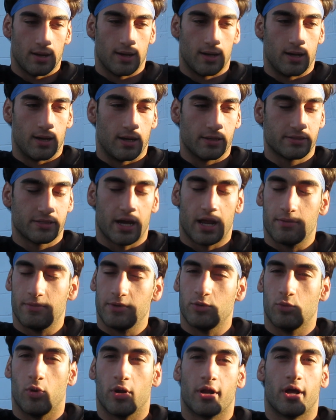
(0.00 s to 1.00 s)
It's got to be
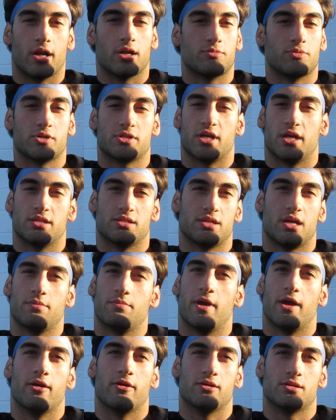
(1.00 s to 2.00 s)
100% St.
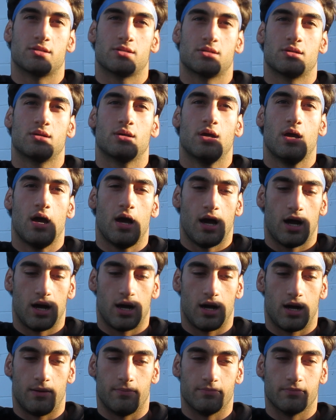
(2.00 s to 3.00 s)
Mary's.
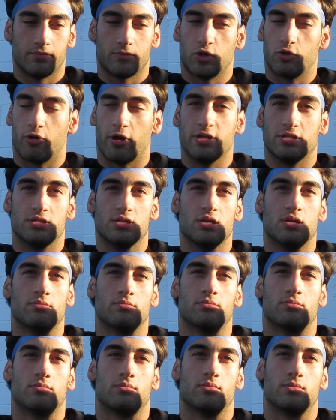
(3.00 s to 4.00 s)
Great
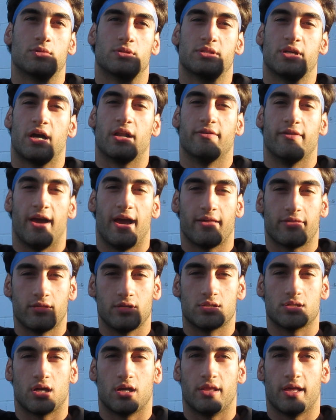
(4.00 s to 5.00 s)
team, ton of
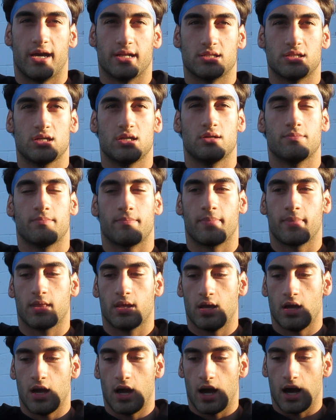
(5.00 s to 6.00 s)
athletes on that team.
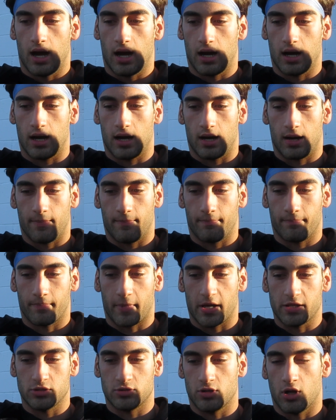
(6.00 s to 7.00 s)

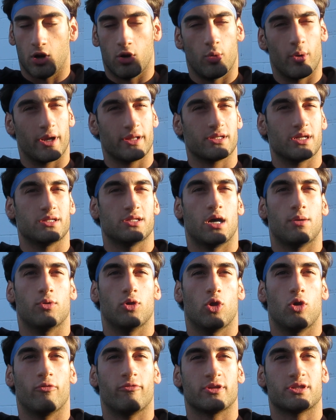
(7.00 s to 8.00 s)
As you know, went into
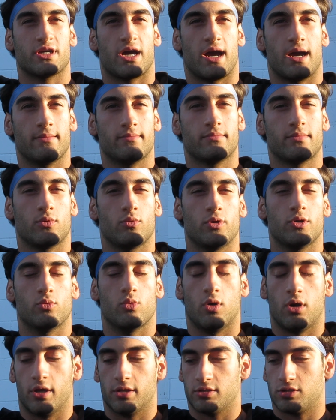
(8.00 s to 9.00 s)
double overtime. We
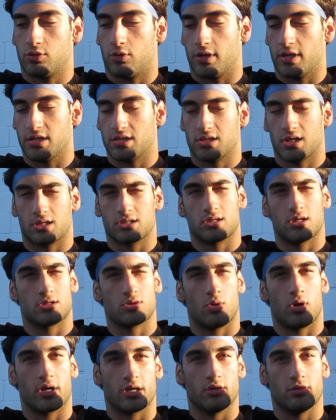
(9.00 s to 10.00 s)
won
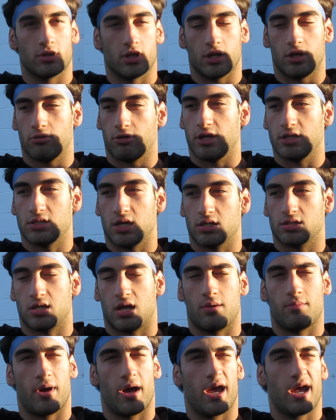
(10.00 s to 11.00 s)
26-20 with a great
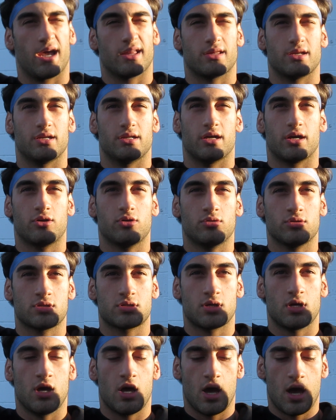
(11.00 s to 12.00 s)
touchdown by Anthony
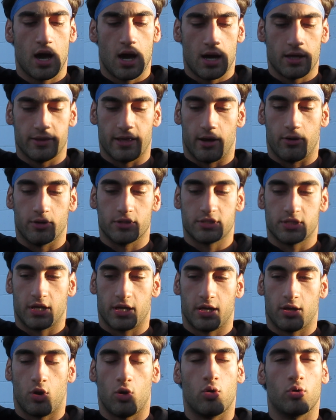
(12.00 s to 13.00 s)
Nichols. That was
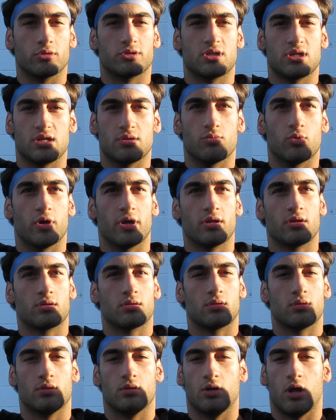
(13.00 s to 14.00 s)
a whole team win.
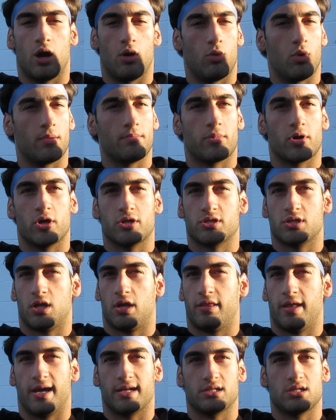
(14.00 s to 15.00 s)
Not one person
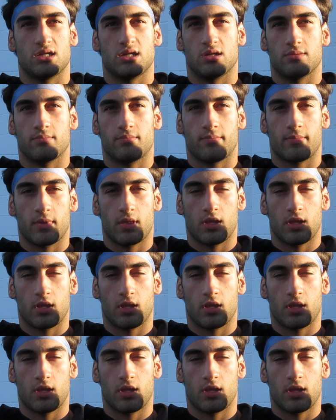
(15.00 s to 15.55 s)
on that team.